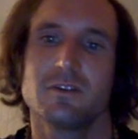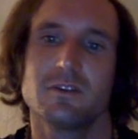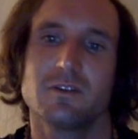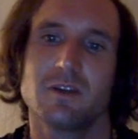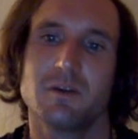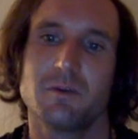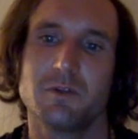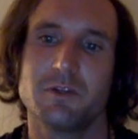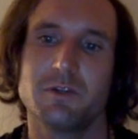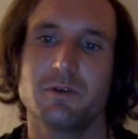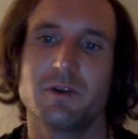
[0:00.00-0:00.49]

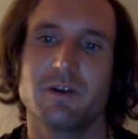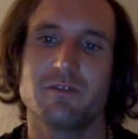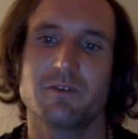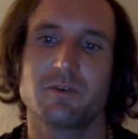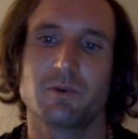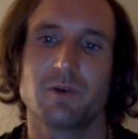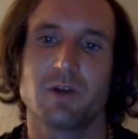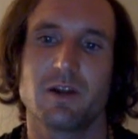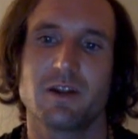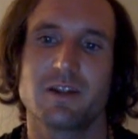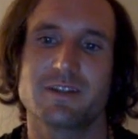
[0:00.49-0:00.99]
And we do have
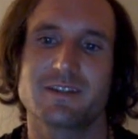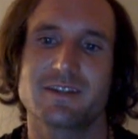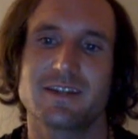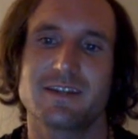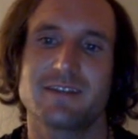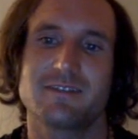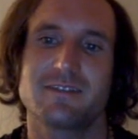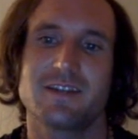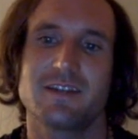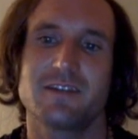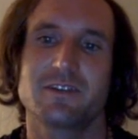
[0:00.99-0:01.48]
Uranus
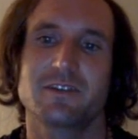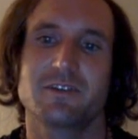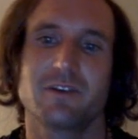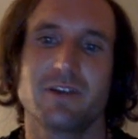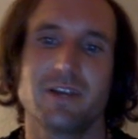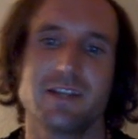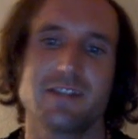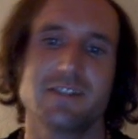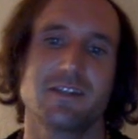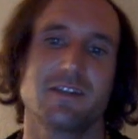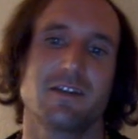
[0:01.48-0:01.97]
at 10
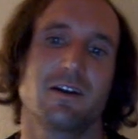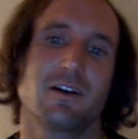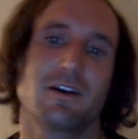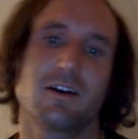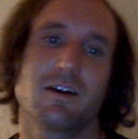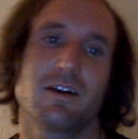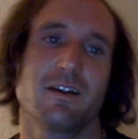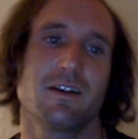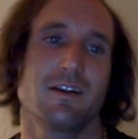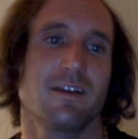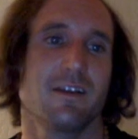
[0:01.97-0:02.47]
degrees in
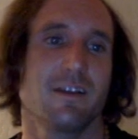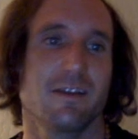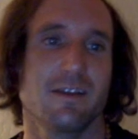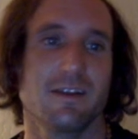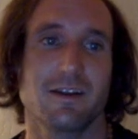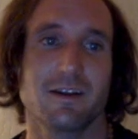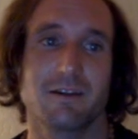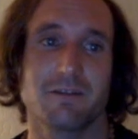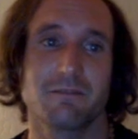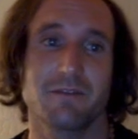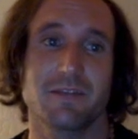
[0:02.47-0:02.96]
our
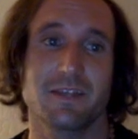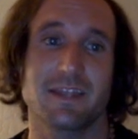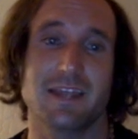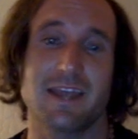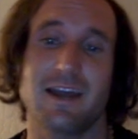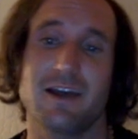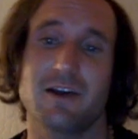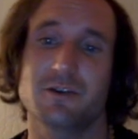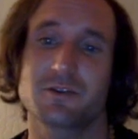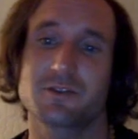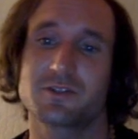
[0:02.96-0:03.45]
5th
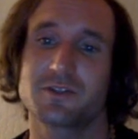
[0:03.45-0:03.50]
house.